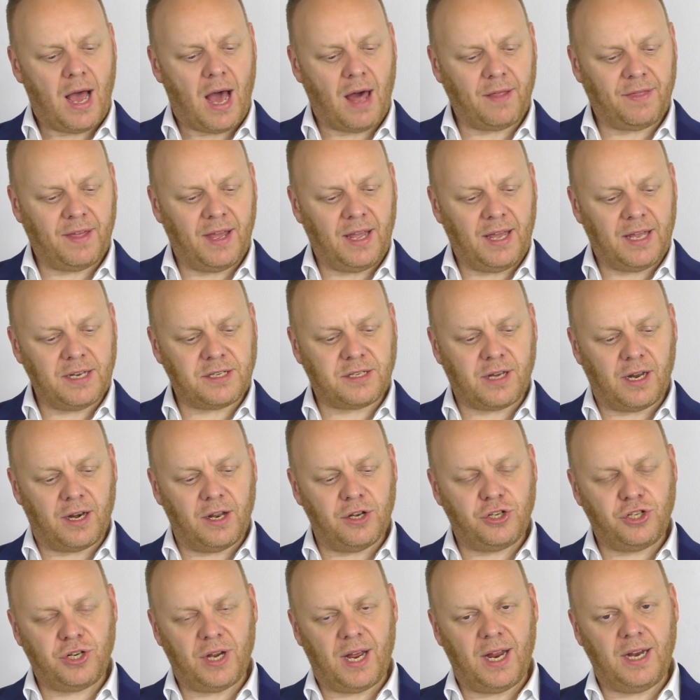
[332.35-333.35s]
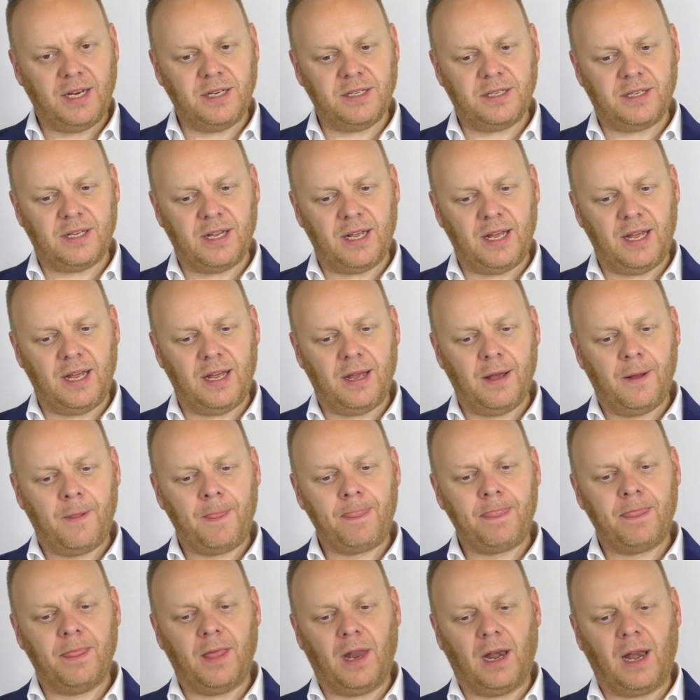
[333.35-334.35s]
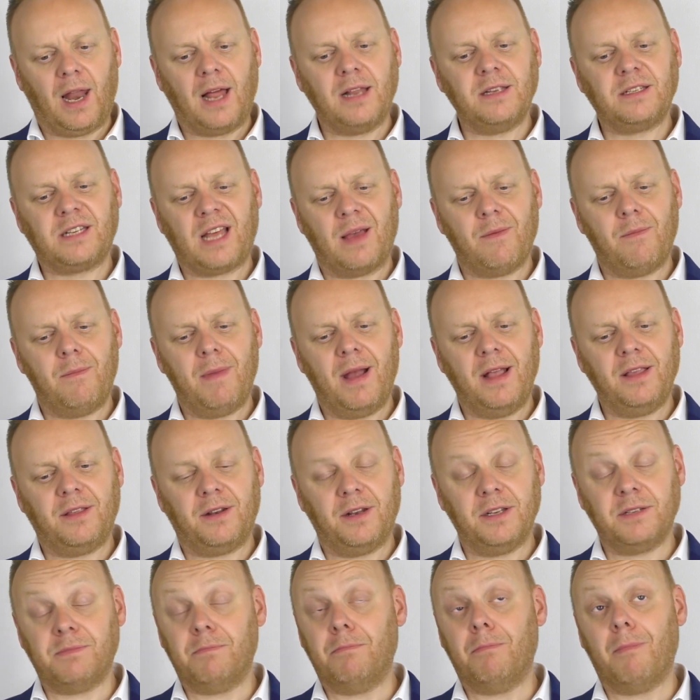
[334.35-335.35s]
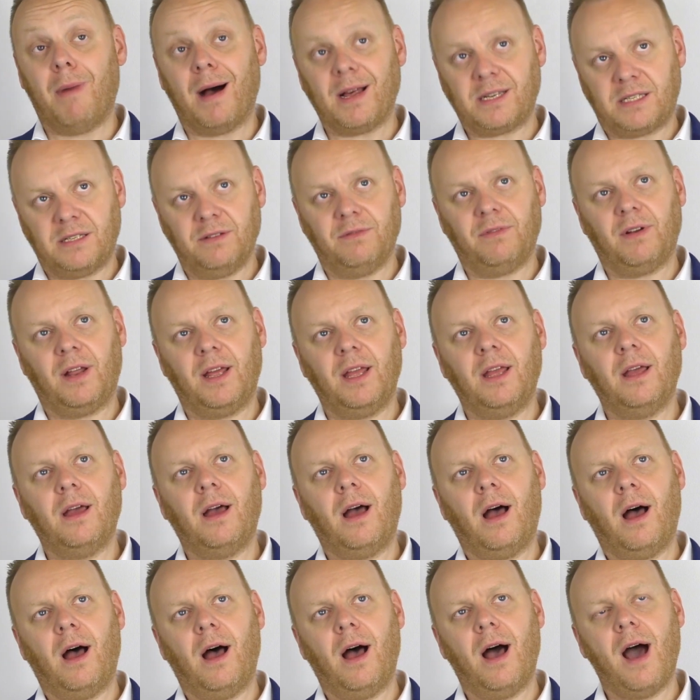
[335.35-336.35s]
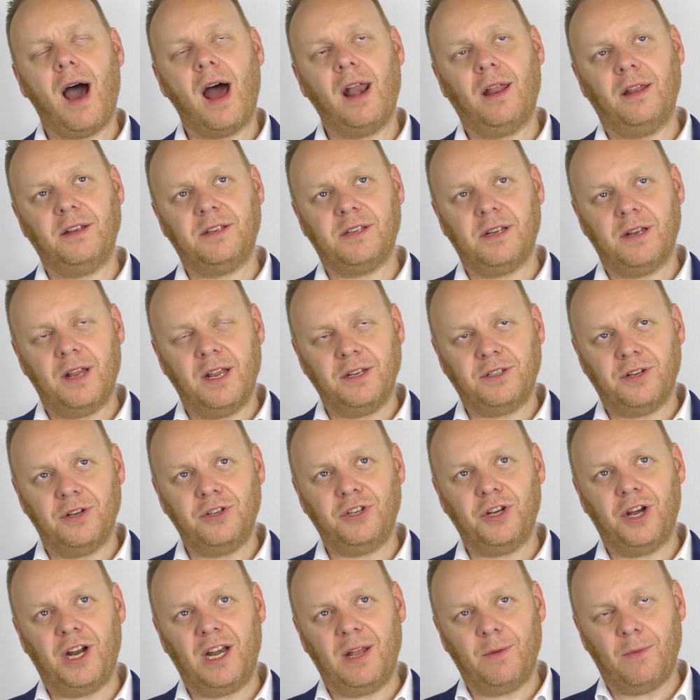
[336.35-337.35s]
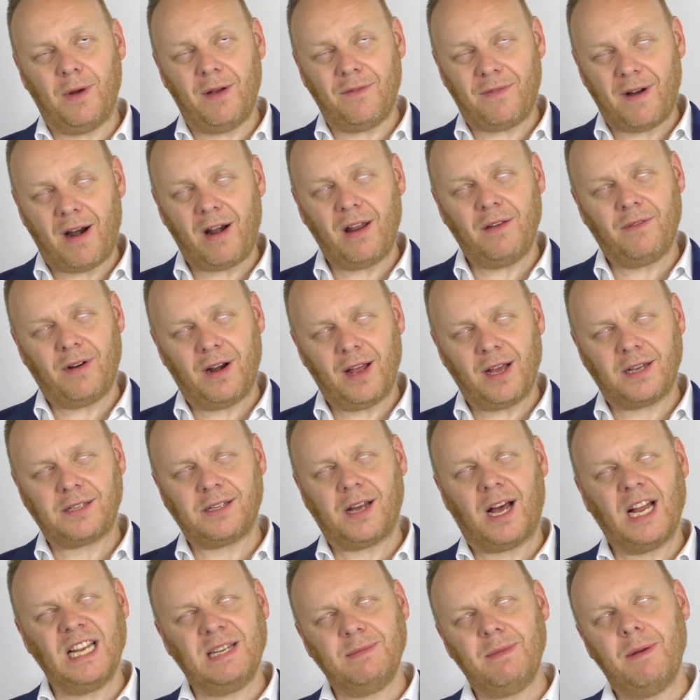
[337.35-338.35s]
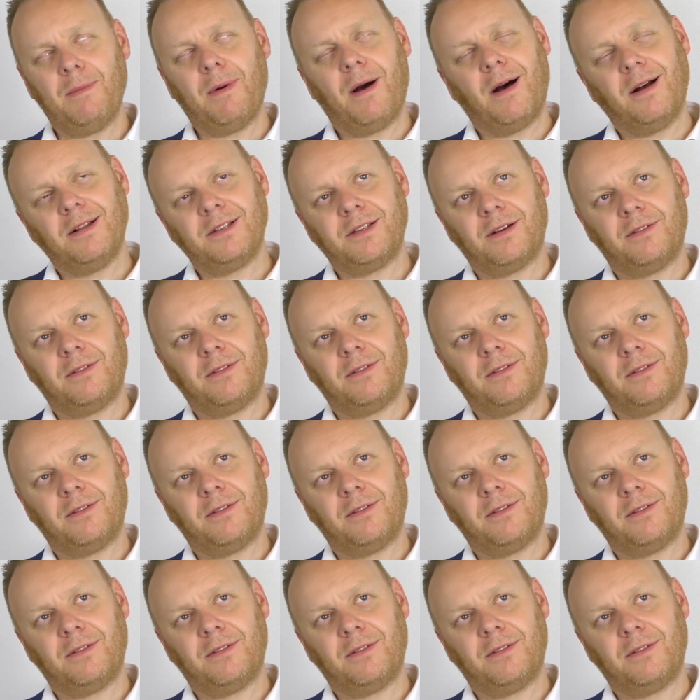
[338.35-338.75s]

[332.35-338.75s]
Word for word: I think it's going to change the, the landscape of maintenance massively, uh, and it's a, it's a journey we're very, very excited to be part